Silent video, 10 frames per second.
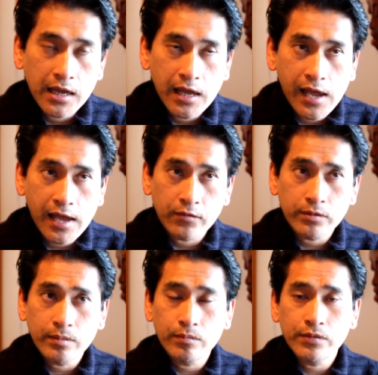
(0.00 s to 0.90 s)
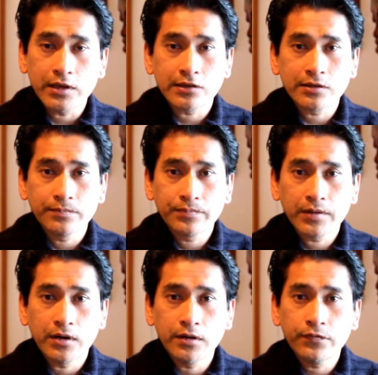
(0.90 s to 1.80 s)
And remember this,
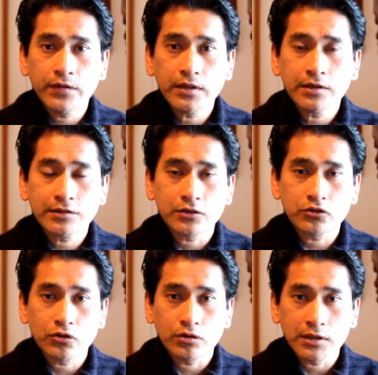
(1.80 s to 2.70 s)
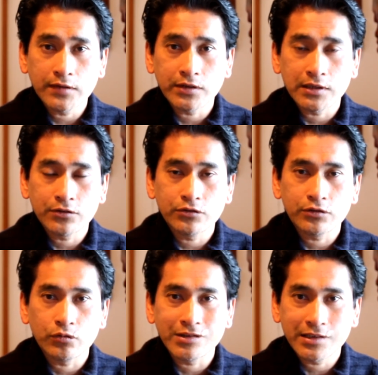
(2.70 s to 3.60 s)
all feelings are short-lived unless there's
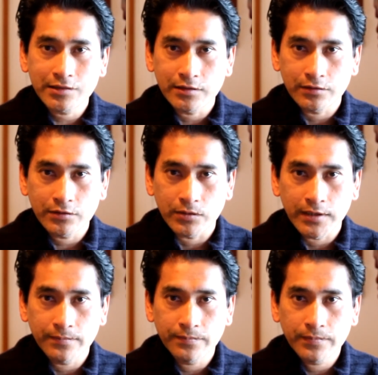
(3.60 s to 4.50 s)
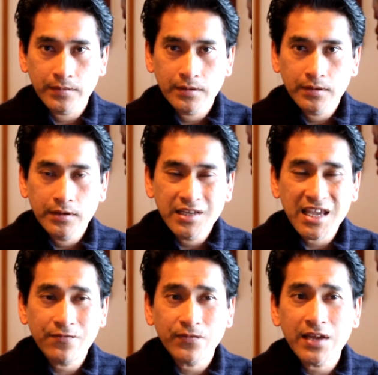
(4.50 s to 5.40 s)
a resistance to it.
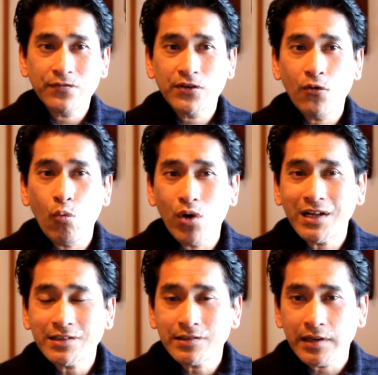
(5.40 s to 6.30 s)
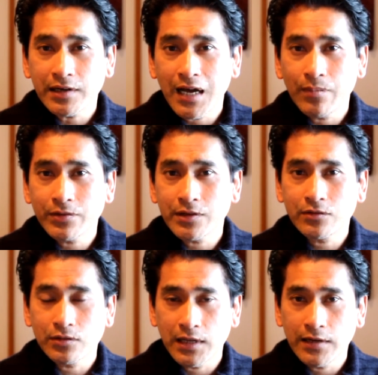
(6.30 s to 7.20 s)
If there was an opposite
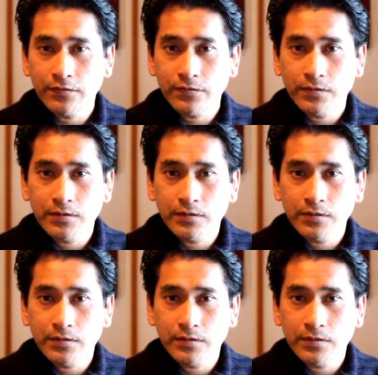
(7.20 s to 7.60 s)
to love,